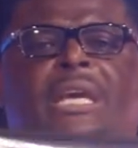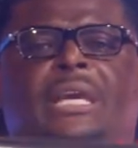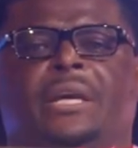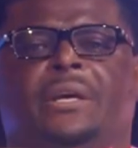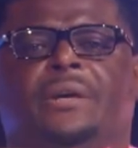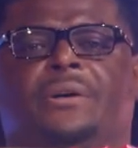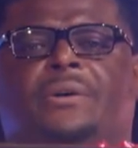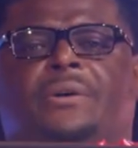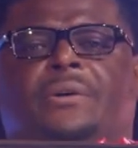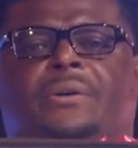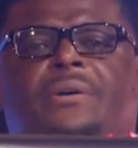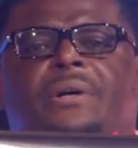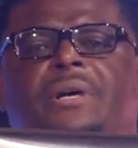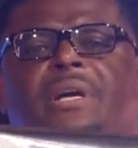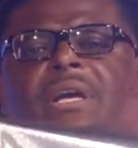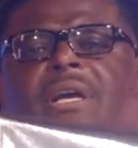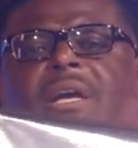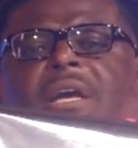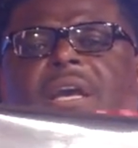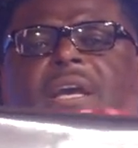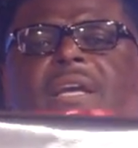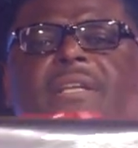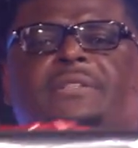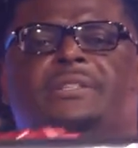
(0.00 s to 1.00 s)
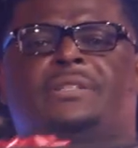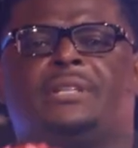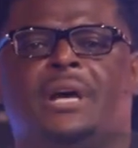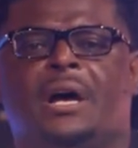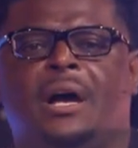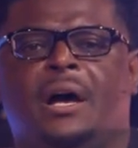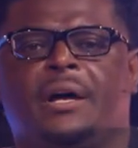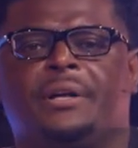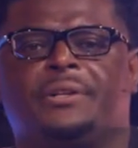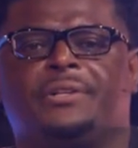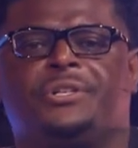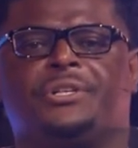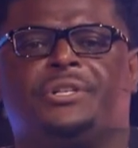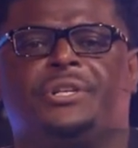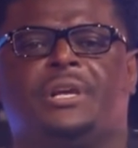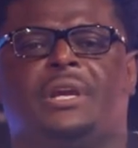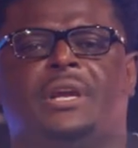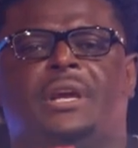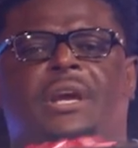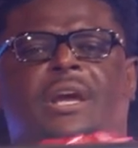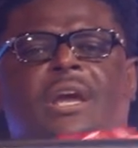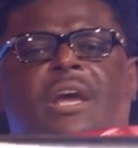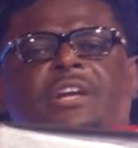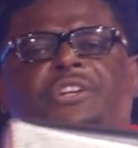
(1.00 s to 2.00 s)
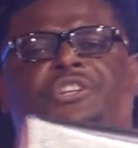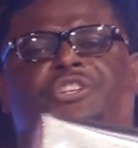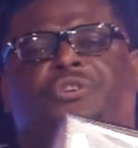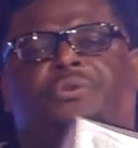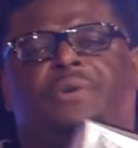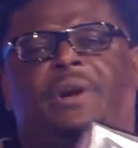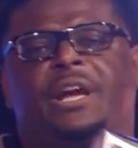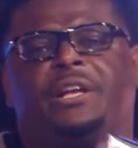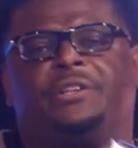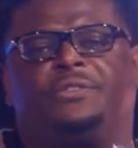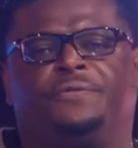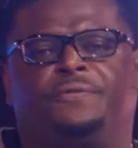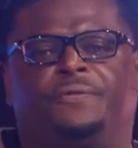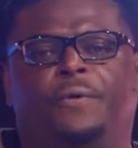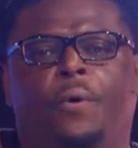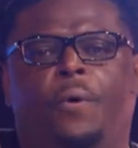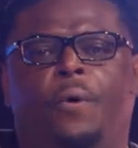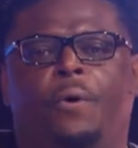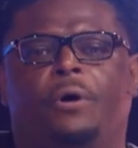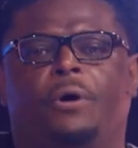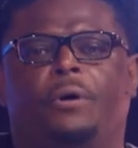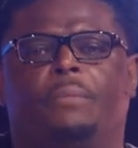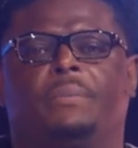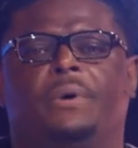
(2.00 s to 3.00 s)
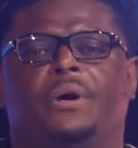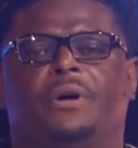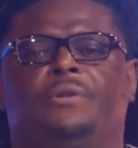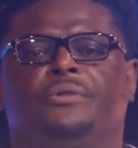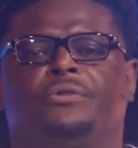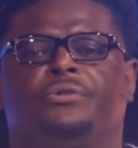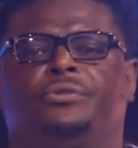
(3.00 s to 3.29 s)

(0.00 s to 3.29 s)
heal and touch and transform